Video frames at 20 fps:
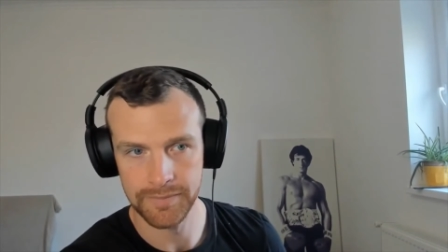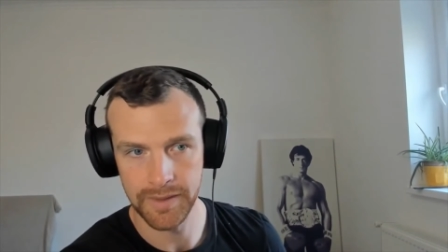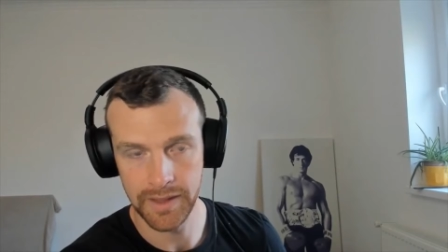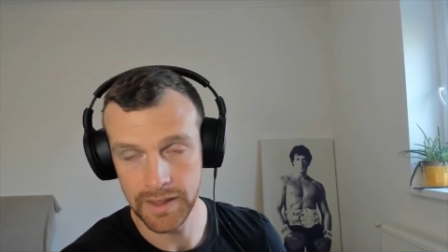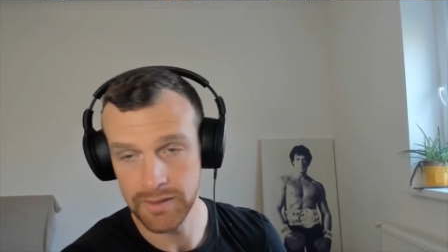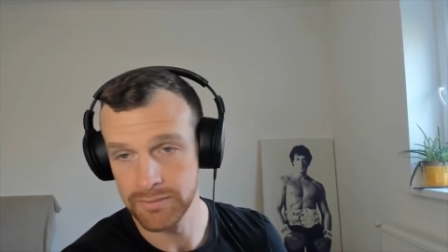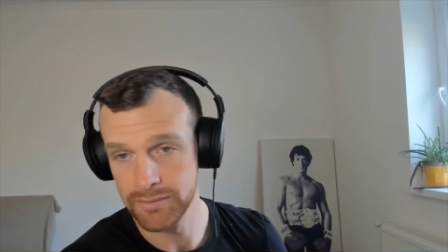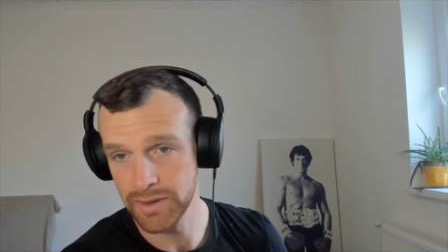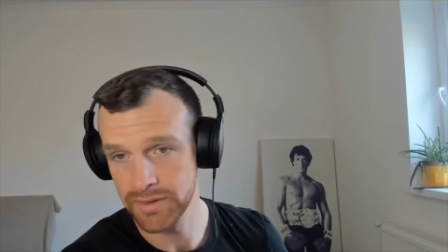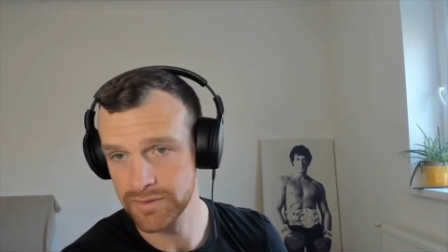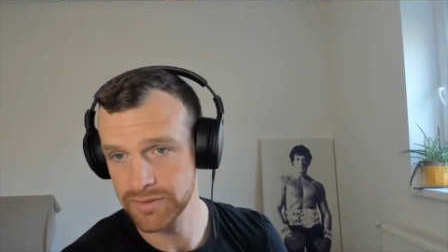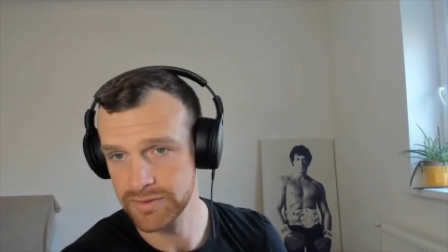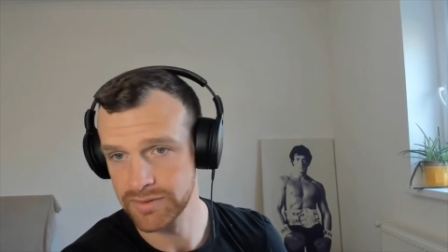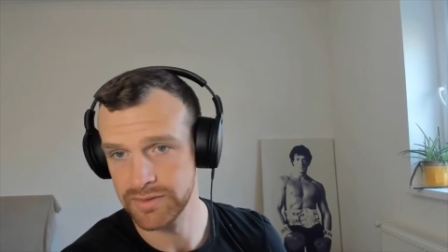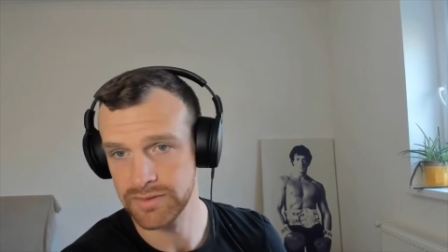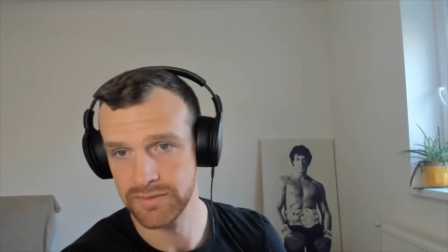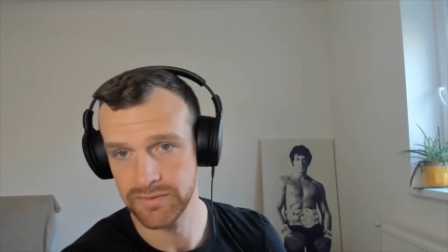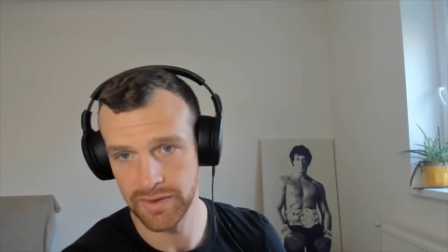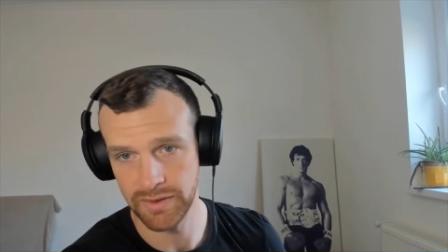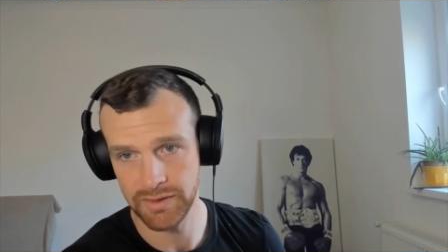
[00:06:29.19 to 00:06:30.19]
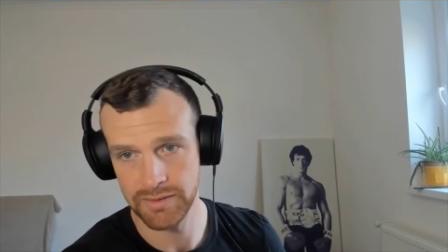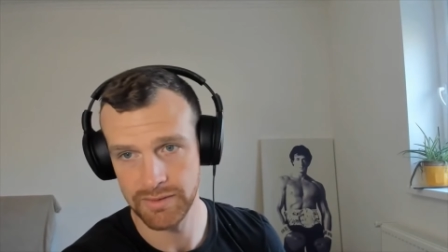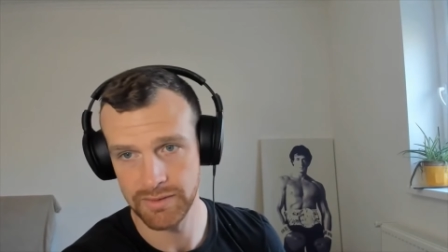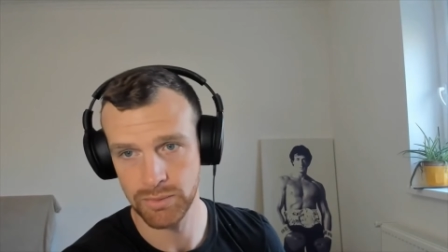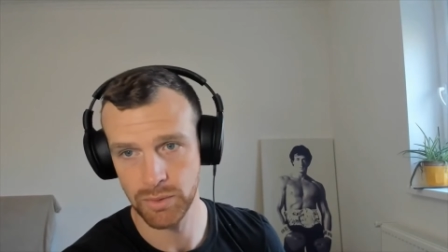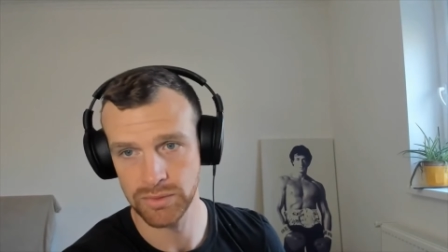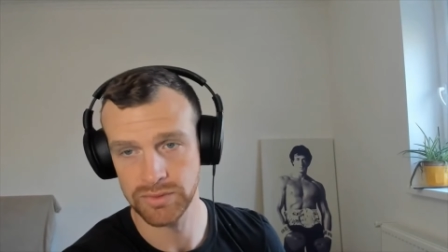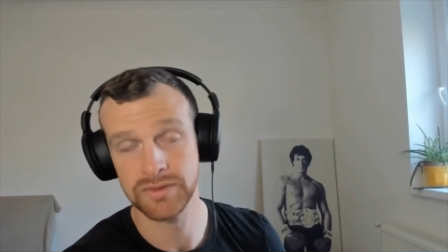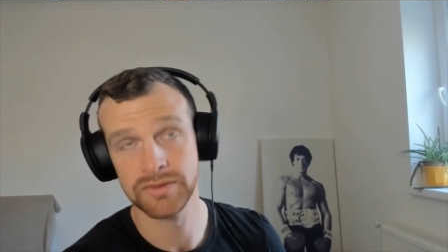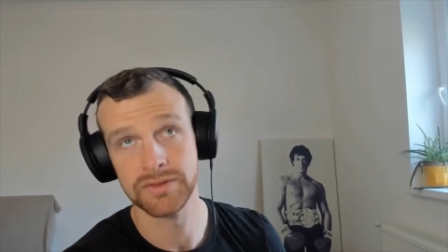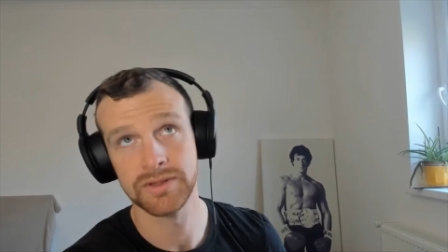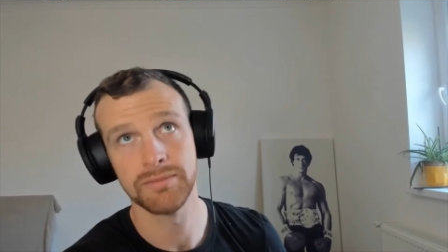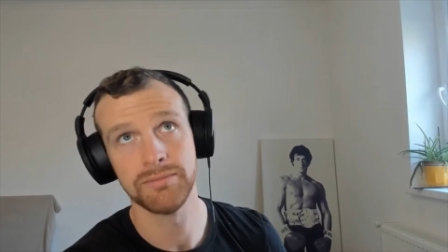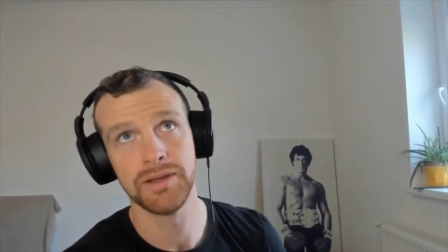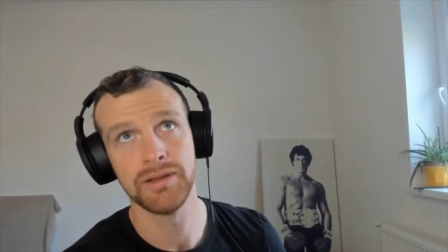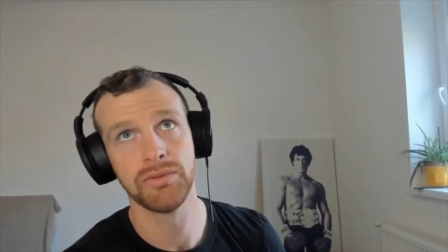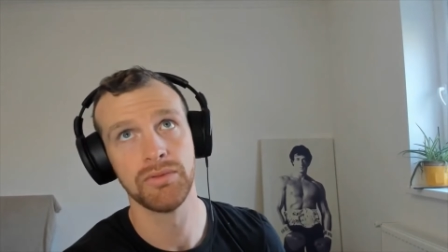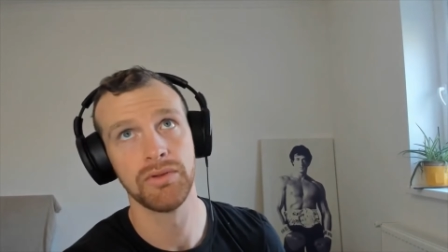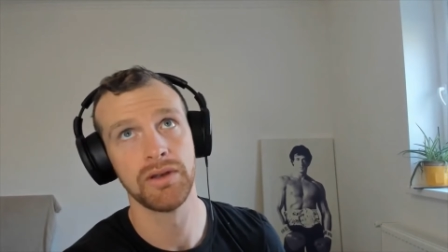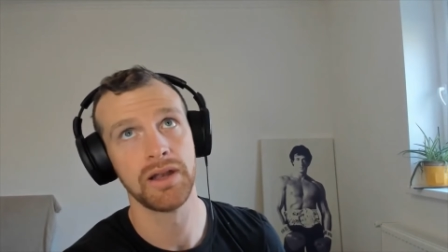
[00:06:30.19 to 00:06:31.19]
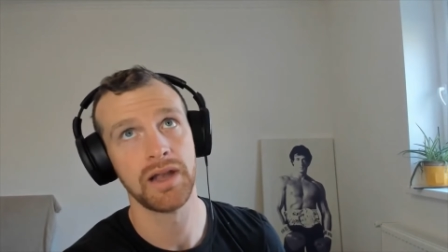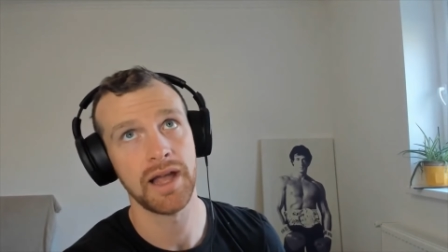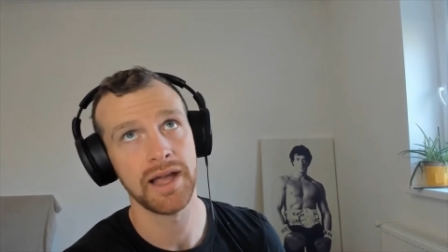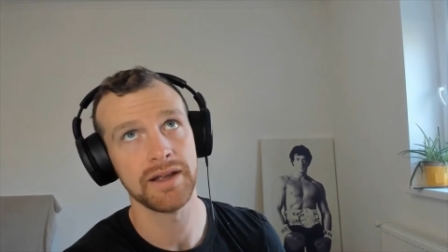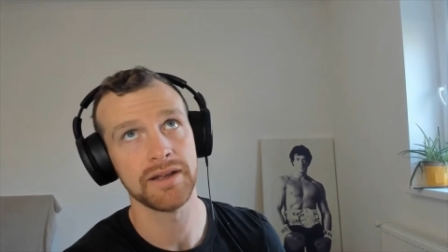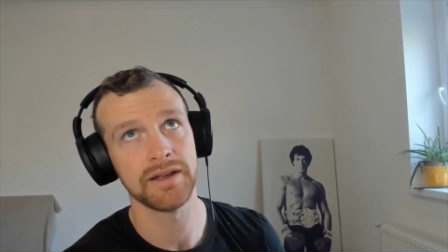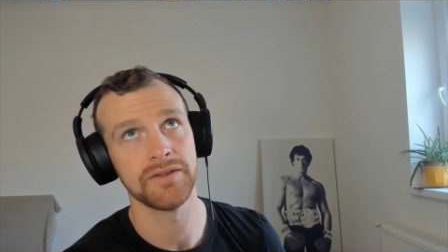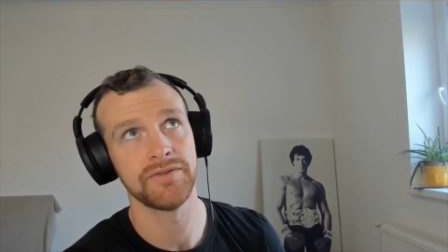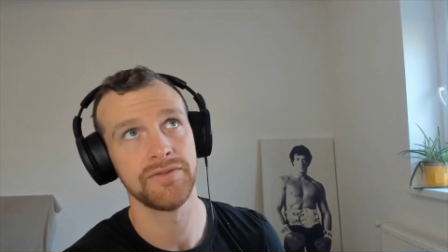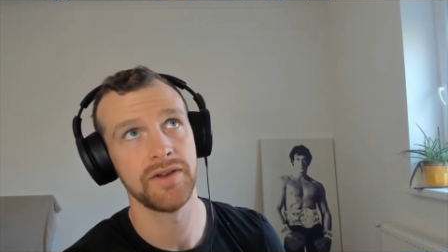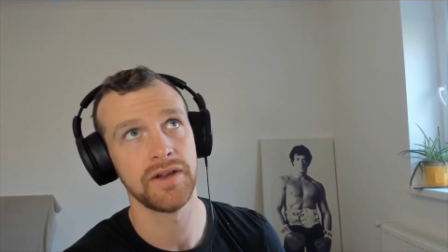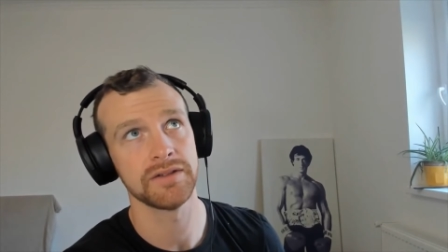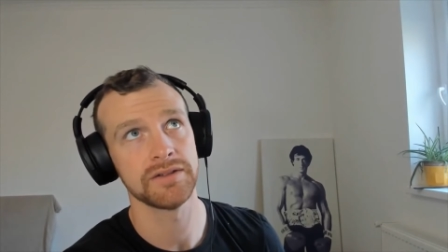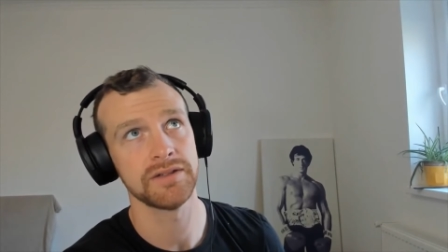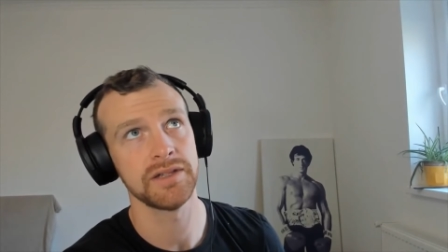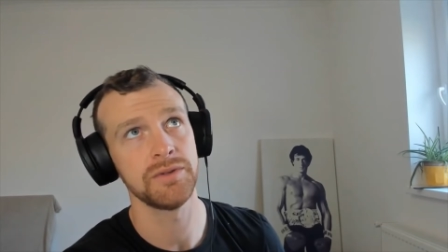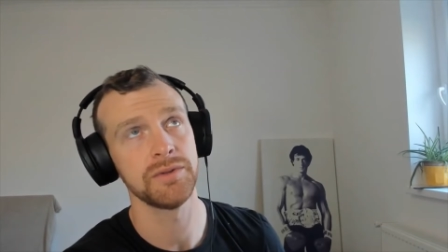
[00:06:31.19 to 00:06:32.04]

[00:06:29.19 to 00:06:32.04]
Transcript: Eating breakfast is very important. Some people like fasting,